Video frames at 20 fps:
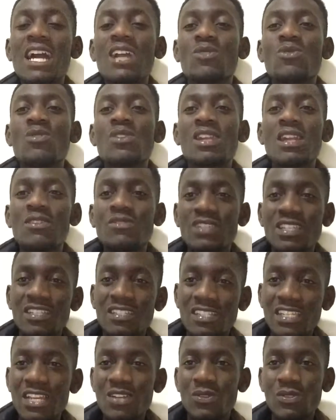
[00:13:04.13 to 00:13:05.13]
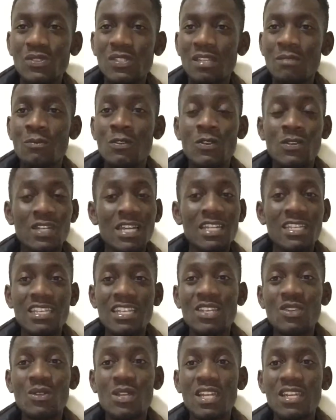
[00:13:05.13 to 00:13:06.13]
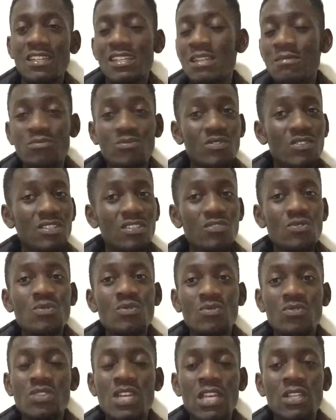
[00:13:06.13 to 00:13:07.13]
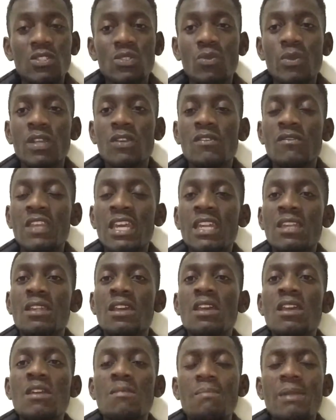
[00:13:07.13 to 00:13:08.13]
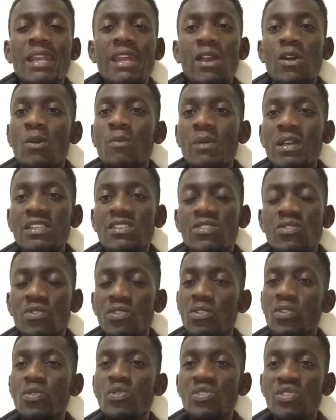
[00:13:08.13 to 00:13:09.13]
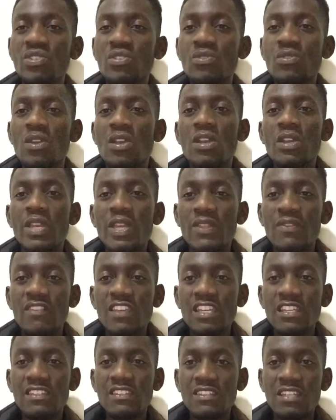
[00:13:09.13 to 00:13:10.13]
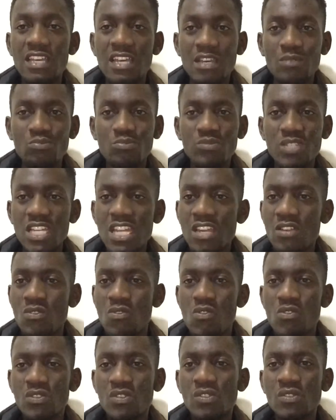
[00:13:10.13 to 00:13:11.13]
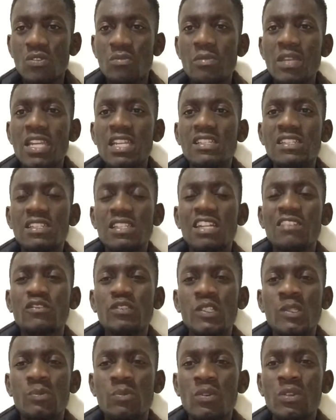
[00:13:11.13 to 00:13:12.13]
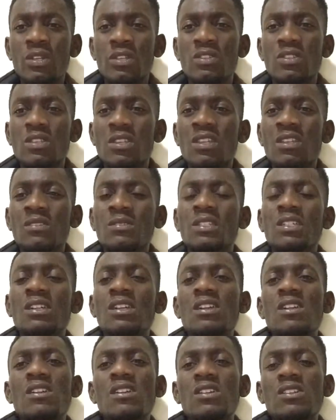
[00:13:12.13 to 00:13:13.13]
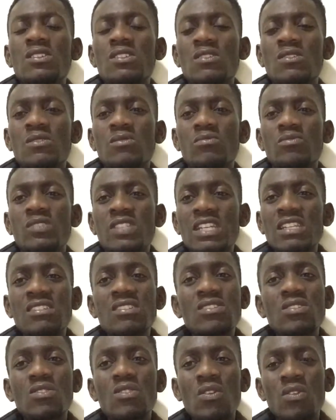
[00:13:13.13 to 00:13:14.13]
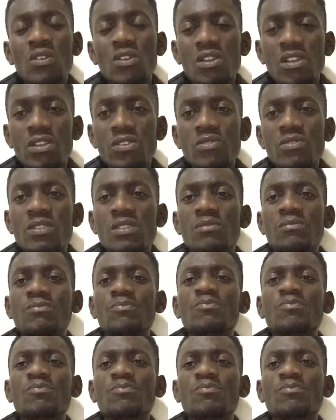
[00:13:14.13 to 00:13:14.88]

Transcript: go around in circles and I'm not articulate. I'm still trying to work on that. But I hope I did not lose you in these 10 or so minutes that I've spoken to you. So just to conclude,